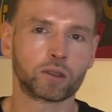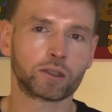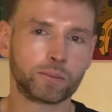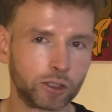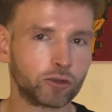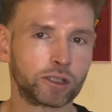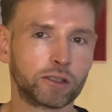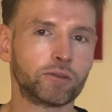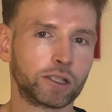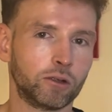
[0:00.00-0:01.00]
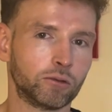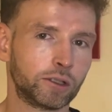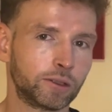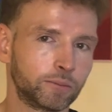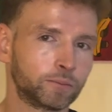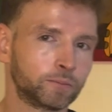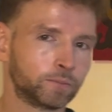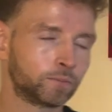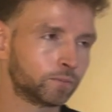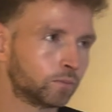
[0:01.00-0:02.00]
some interesting results.
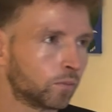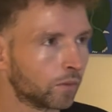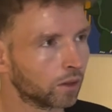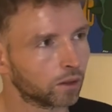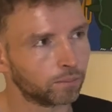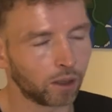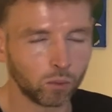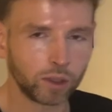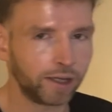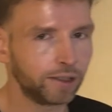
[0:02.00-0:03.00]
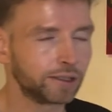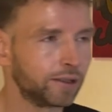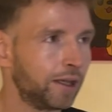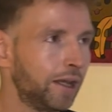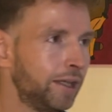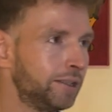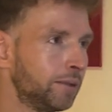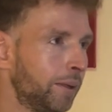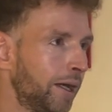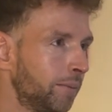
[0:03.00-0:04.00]
But we'll get into that later,
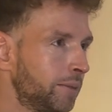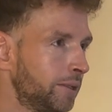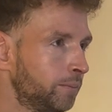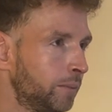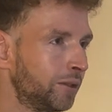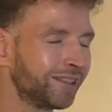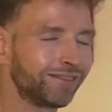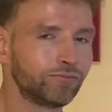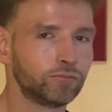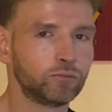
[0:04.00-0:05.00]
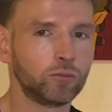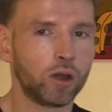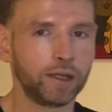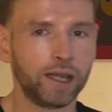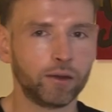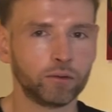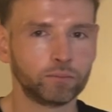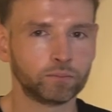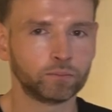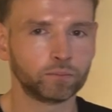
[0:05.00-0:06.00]
perhaps, because right now
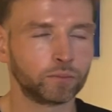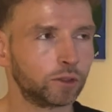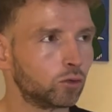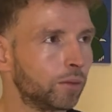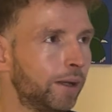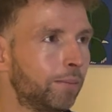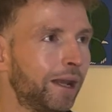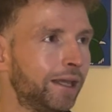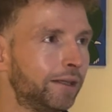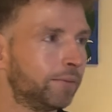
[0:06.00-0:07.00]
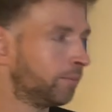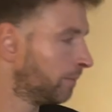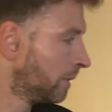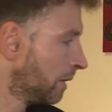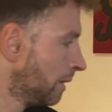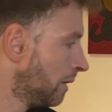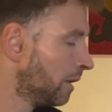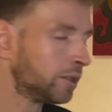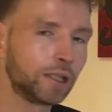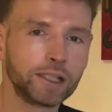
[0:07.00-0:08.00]
it's all about playing.
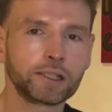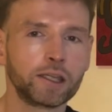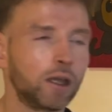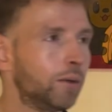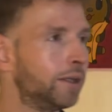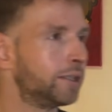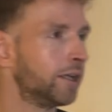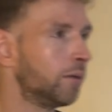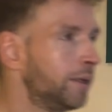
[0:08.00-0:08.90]
So let's get going, shall